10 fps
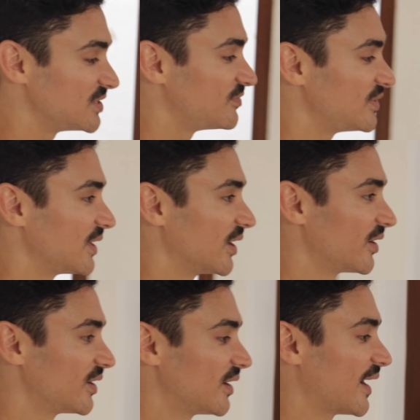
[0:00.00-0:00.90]
TV
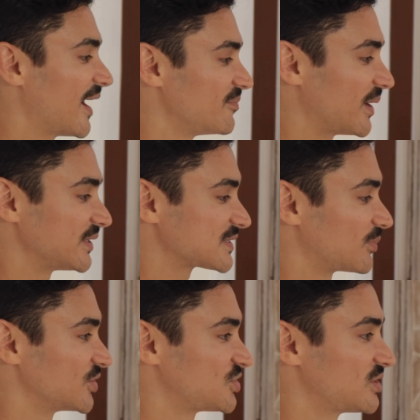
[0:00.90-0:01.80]
area, I have my
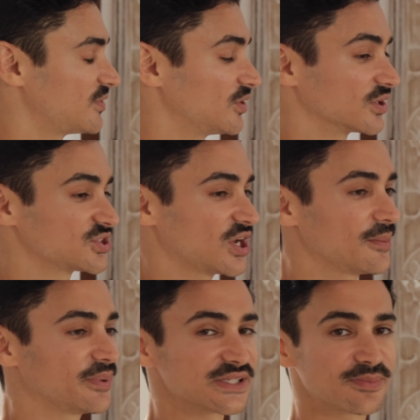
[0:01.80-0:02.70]
smart TV hooked
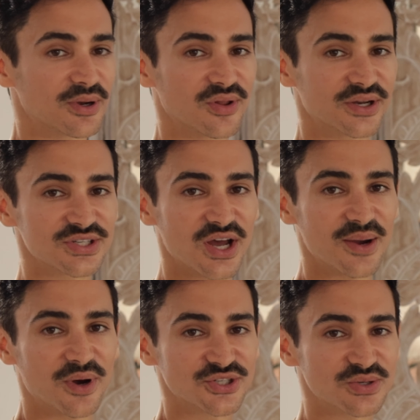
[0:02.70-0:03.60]
up. I spend a lot of
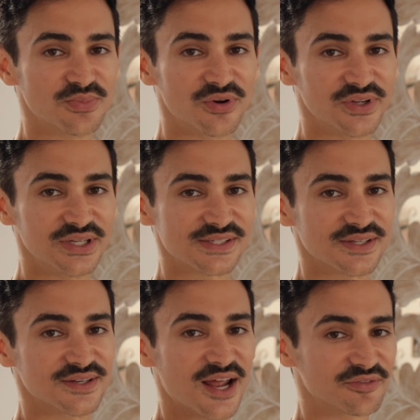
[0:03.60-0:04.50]
time watching movies
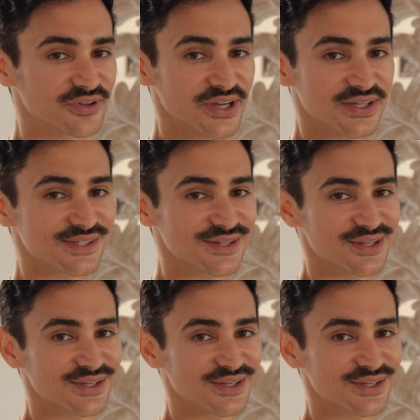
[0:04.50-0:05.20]
and Netflix and